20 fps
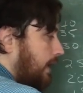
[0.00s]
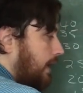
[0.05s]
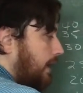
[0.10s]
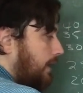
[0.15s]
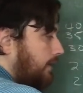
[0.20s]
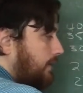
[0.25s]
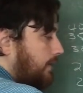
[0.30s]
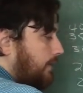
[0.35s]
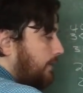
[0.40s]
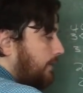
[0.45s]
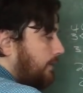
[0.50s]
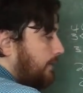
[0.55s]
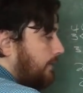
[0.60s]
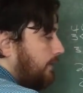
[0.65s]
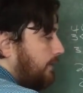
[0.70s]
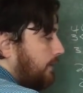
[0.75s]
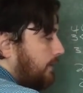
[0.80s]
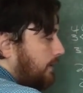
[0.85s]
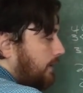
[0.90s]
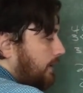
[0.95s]
And so
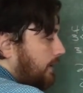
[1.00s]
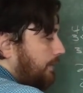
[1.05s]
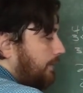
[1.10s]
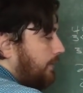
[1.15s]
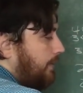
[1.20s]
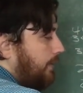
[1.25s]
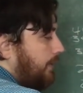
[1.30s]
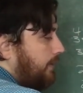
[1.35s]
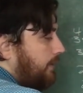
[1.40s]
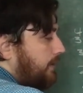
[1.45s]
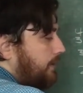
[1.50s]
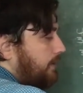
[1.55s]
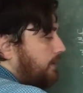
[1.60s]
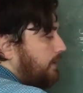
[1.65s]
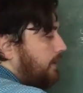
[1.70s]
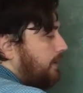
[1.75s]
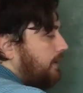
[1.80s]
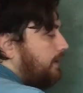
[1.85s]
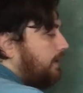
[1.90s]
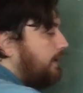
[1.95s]
I'm going to
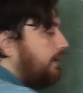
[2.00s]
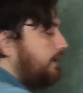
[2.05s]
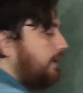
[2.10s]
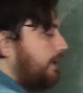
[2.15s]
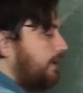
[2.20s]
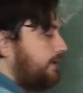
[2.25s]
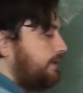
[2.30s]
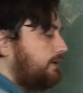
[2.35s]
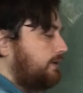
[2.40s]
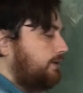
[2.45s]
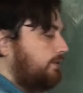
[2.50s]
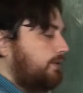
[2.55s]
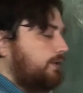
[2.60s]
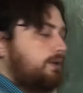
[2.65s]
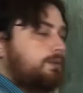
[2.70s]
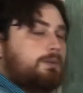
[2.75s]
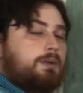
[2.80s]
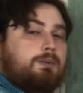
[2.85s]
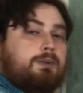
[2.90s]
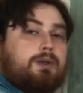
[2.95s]
say that that is going
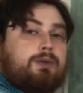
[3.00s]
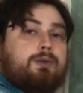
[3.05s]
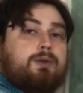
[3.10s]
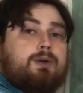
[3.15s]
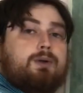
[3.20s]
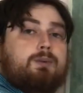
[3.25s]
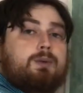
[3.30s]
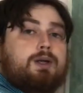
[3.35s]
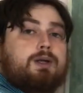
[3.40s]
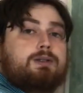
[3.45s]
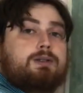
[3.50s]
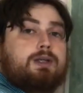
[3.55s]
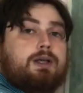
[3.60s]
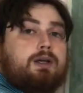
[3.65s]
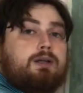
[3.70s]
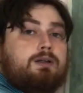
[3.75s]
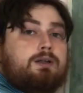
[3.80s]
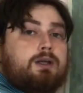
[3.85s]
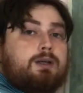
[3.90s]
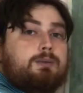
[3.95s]
to be my third
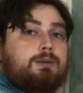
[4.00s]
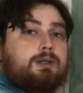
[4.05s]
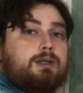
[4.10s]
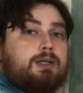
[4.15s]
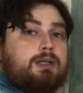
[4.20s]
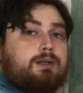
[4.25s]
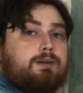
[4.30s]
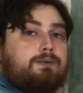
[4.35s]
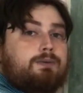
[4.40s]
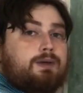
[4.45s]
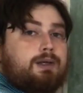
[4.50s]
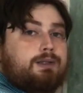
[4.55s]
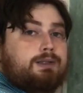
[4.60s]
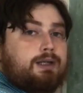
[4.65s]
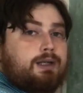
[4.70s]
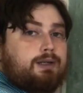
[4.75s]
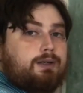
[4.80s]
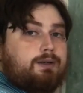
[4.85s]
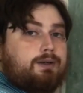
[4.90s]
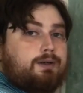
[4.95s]
rectangle, and I'm going to need to find
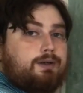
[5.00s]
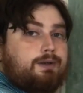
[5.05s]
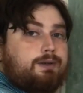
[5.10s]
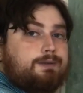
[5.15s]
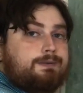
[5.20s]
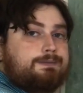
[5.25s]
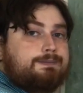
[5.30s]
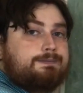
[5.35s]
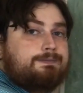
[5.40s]
that area.